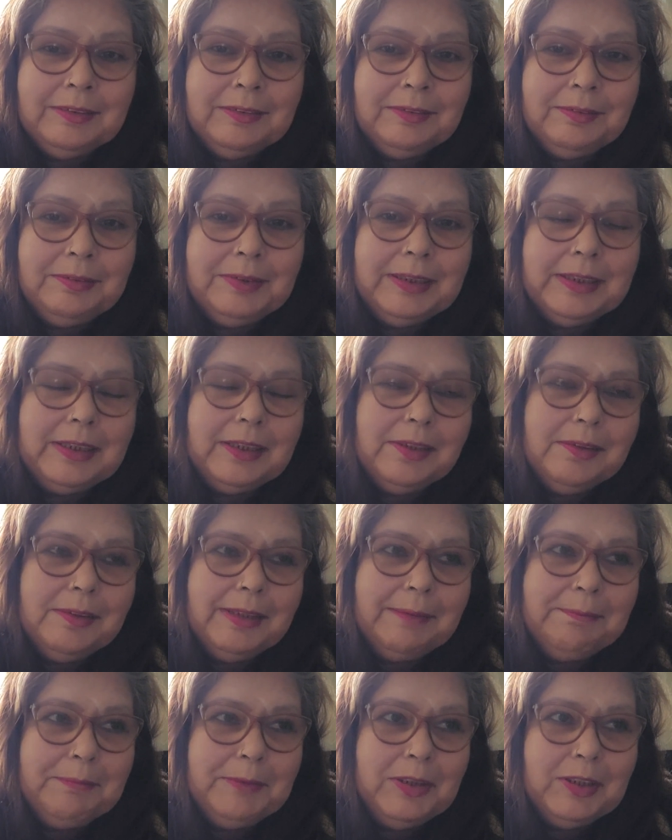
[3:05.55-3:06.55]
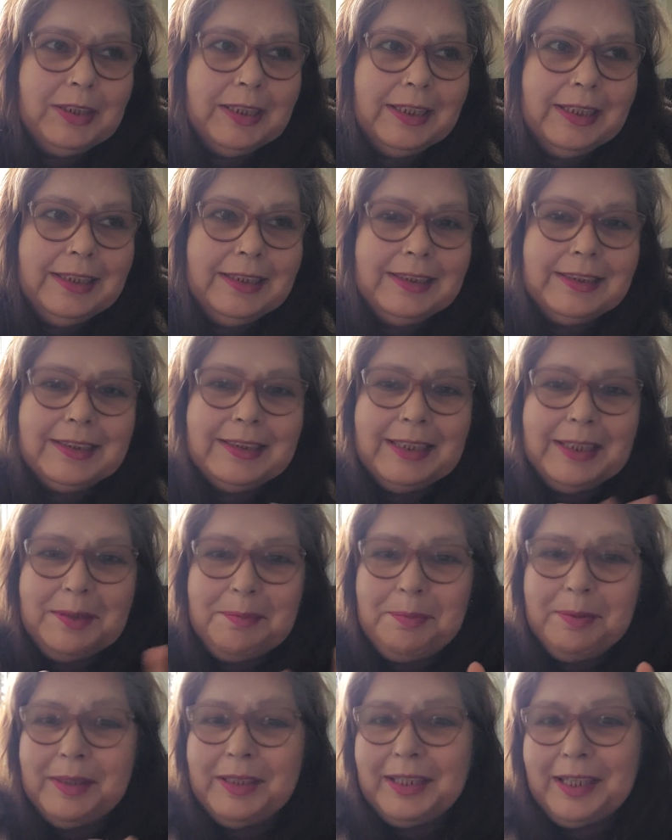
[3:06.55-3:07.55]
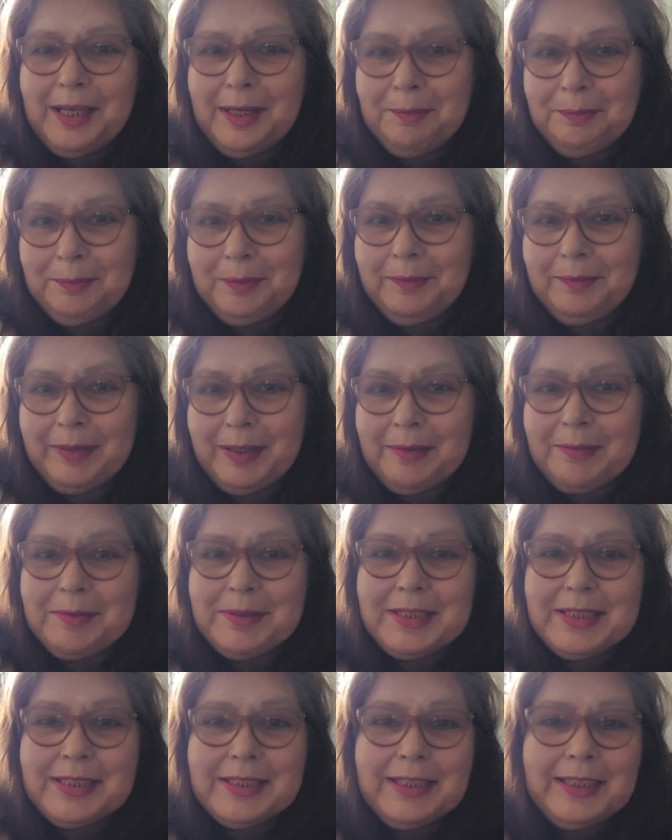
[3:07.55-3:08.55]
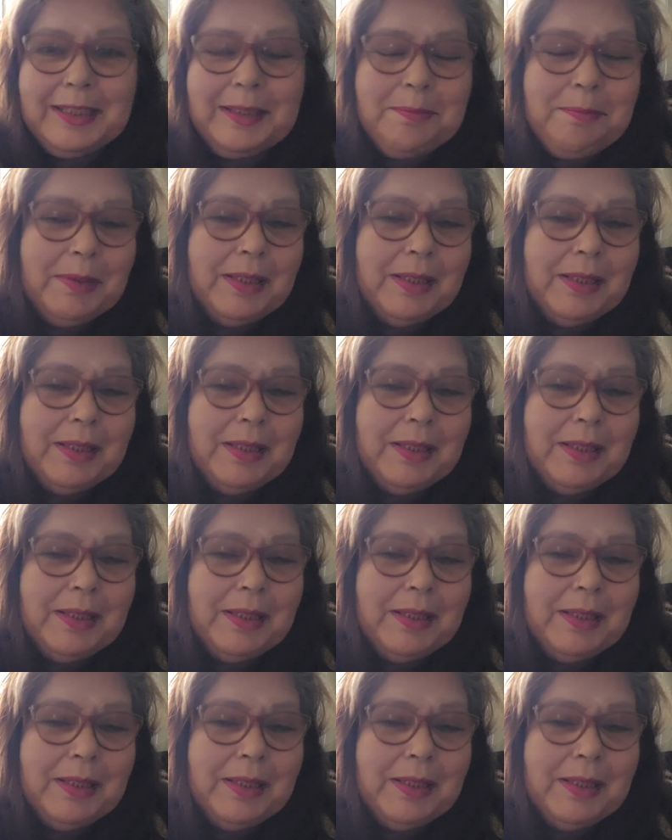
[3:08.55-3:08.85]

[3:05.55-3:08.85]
think, oh, I'm not getting to sleep, and a couple of hours sleep.